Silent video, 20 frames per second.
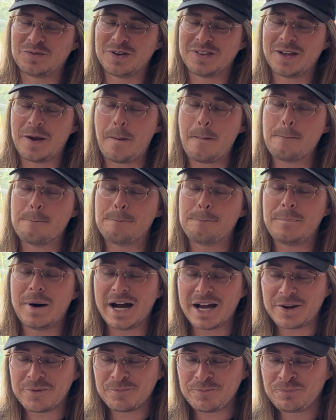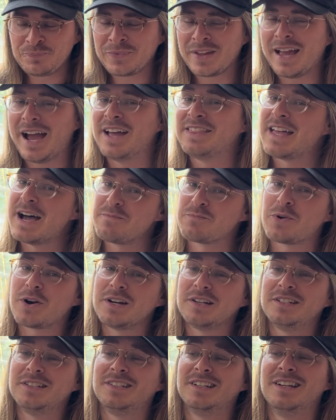with it, but at that
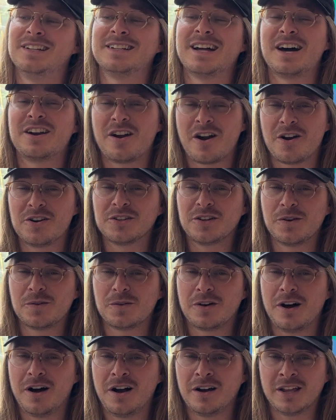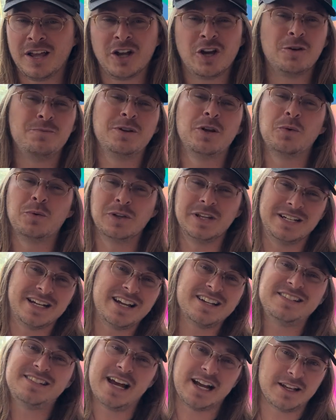price, it's kind of hard to go wrong. It could be a really
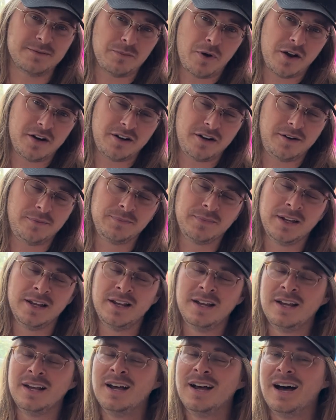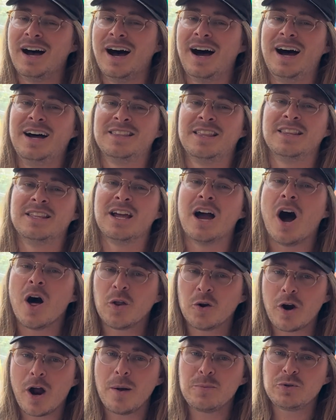nice second monitor. And then the
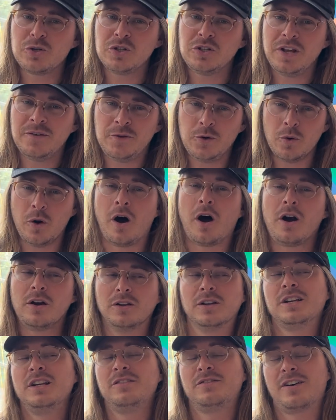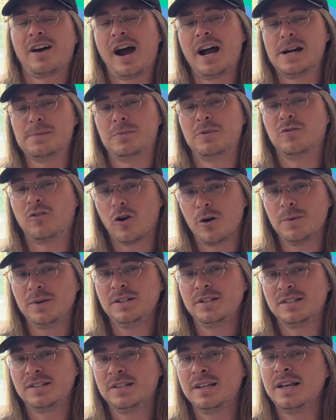other option, if you are looking for higher
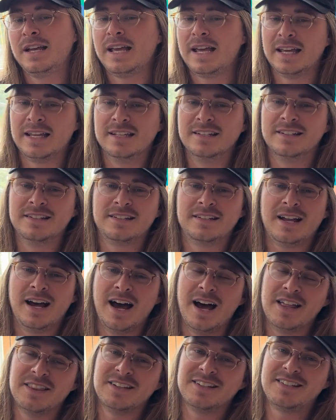performance, is the